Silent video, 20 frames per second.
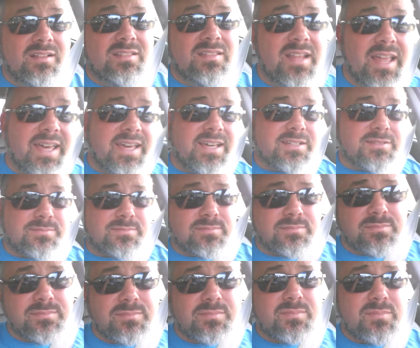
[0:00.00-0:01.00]
like,
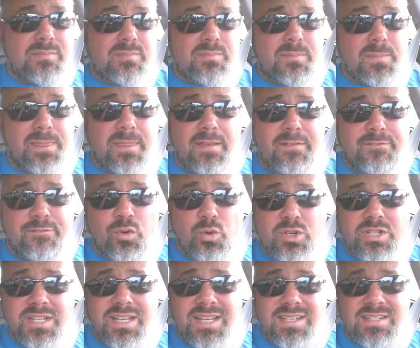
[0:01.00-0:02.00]

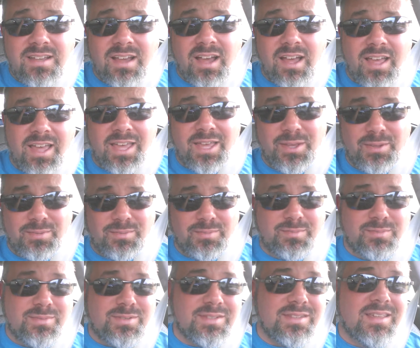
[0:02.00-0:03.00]
14
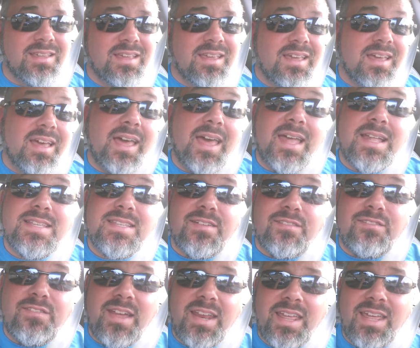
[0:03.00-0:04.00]
times. It's a
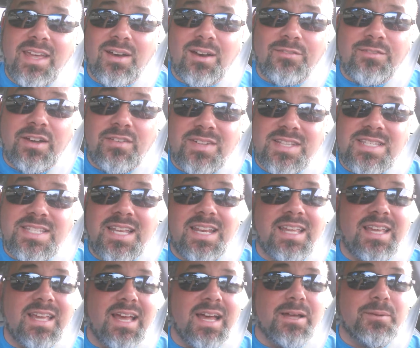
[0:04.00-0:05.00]
video, if you haven't seen
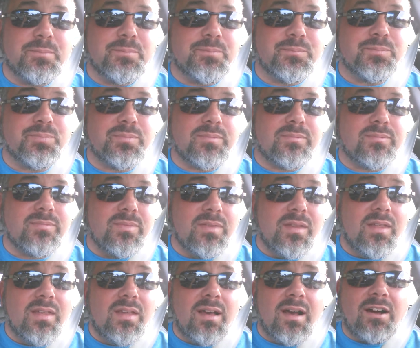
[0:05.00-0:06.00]
it yet,
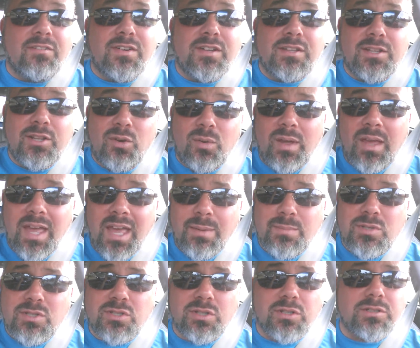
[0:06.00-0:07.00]
of a little
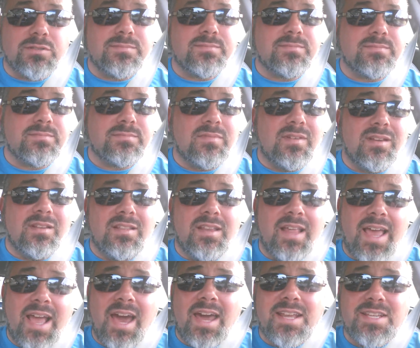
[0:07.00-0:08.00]
hamster
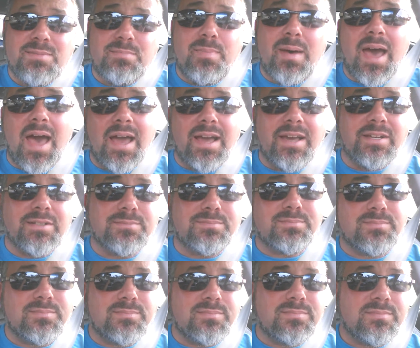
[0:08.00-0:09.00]
laying on his back.
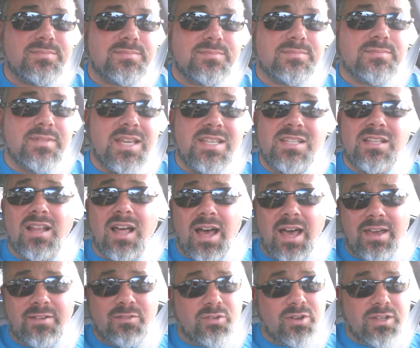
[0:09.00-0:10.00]
He's
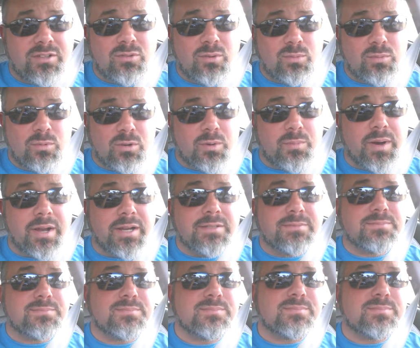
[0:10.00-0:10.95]
alive, don't worry about it,